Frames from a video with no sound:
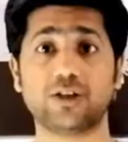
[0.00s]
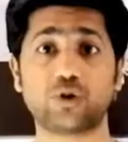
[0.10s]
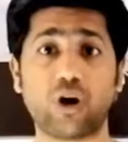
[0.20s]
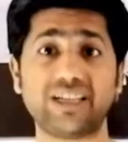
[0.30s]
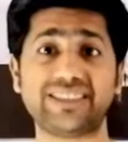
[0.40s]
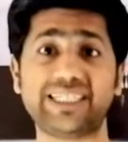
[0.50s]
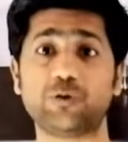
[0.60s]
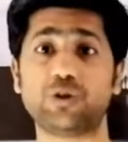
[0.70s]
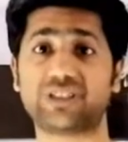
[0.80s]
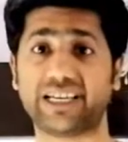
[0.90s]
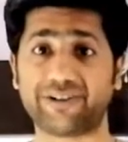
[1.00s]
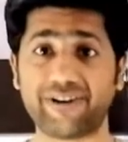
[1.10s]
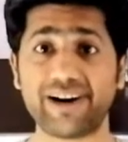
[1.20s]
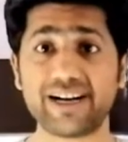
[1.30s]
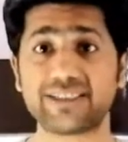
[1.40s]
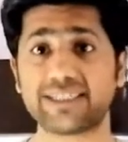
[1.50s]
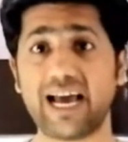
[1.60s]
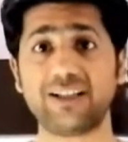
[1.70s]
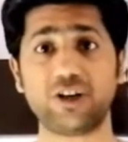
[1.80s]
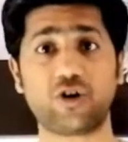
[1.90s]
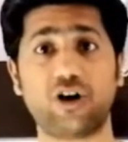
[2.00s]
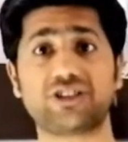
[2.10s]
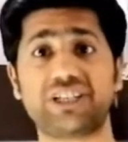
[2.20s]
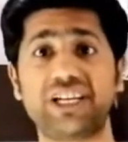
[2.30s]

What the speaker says: So guys, these were the ingredients and the quantity.